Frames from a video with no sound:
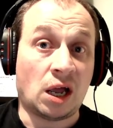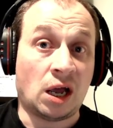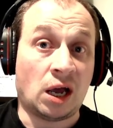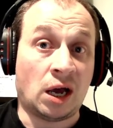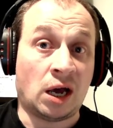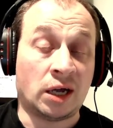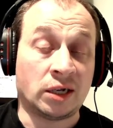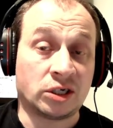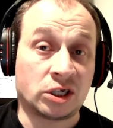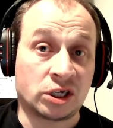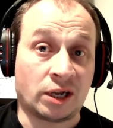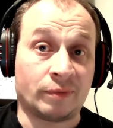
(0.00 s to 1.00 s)
and
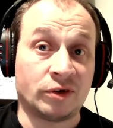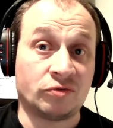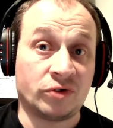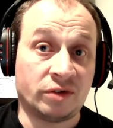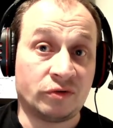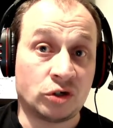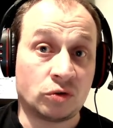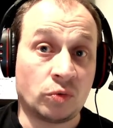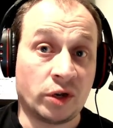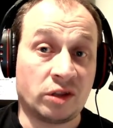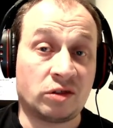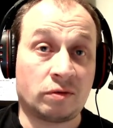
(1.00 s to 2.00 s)
slapped his Reavers
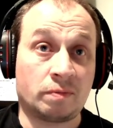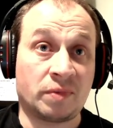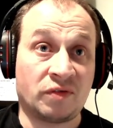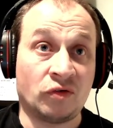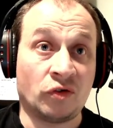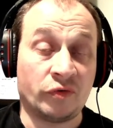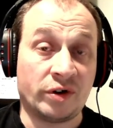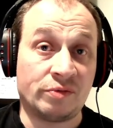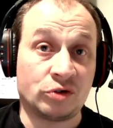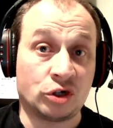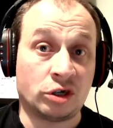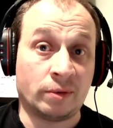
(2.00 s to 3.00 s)
before the Reavers
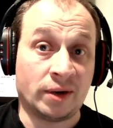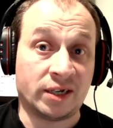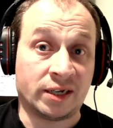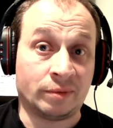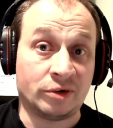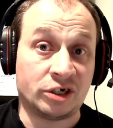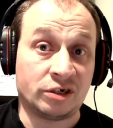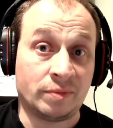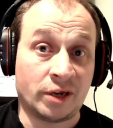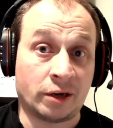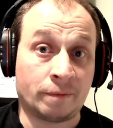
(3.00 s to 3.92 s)
could do any damage to me.